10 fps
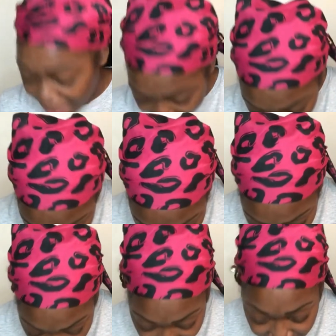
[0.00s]
that.
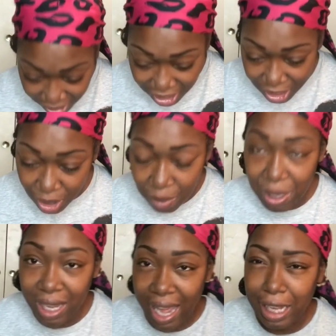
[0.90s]
But this is just gonna be
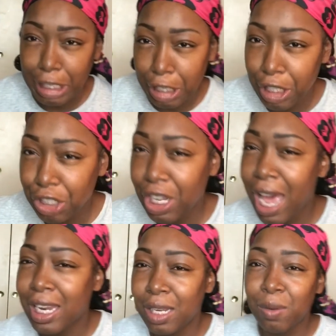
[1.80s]
like a
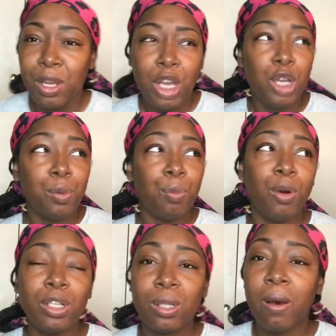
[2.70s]
chatty,
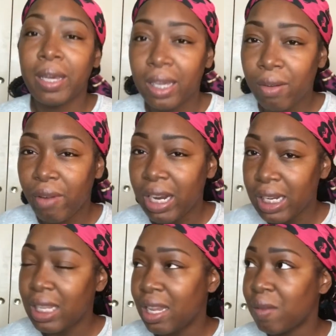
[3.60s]
more so a get
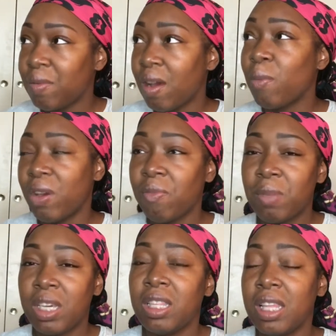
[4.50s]
ready with
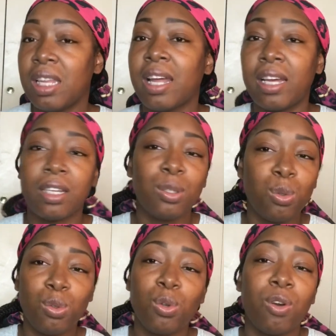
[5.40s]
me than like a
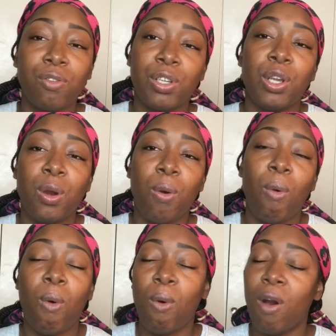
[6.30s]
tutorial
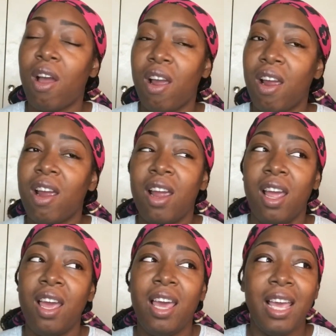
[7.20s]
or
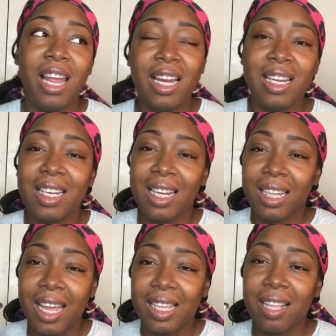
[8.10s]
anything
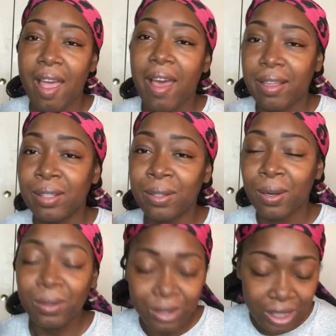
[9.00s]
like that.
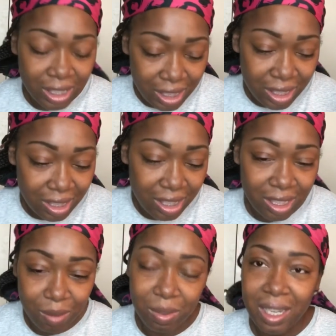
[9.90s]
Just
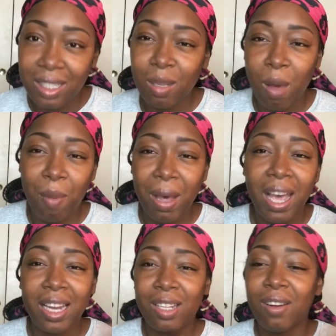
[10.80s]
some things on my
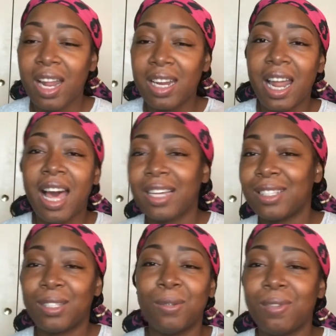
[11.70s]
mind. I thought I'd knock
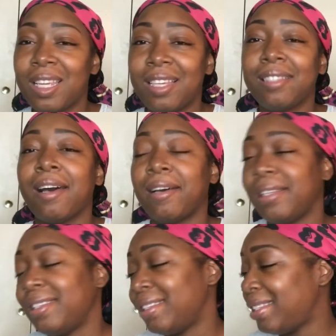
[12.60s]
two things out at
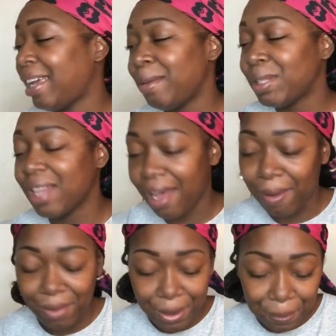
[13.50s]
the same
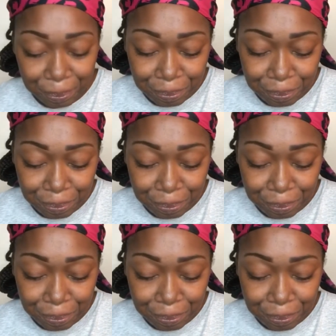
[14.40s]
time, right?